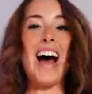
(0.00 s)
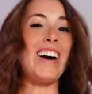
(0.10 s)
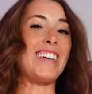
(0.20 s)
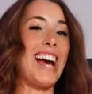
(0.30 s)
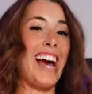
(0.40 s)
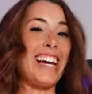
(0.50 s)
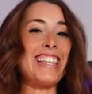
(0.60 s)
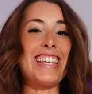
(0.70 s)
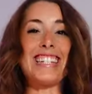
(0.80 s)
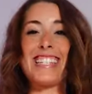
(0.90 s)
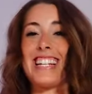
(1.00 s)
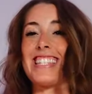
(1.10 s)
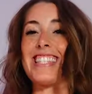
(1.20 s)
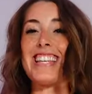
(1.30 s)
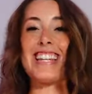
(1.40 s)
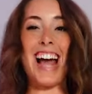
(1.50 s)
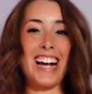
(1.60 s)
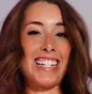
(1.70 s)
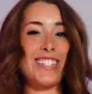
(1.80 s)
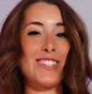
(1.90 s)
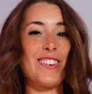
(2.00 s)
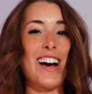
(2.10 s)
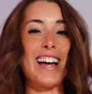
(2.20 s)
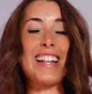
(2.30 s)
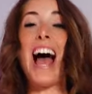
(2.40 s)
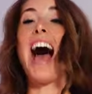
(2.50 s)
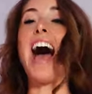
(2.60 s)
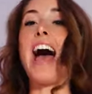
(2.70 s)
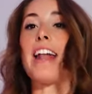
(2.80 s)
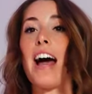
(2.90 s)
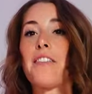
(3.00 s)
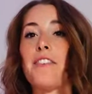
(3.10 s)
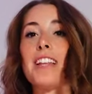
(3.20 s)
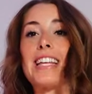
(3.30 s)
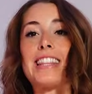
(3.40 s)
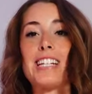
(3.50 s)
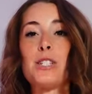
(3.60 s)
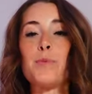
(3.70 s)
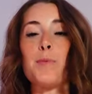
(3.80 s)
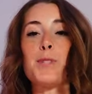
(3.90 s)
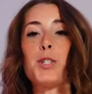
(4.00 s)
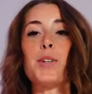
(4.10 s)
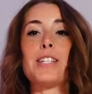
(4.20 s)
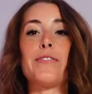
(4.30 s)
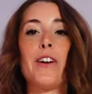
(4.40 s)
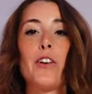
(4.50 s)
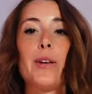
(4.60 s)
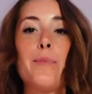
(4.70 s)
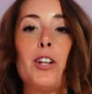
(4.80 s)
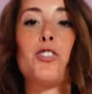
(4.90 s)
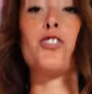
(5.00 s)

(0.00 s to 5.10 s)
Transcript: Okay, this is the next one. And I feel like this swimsuit is very much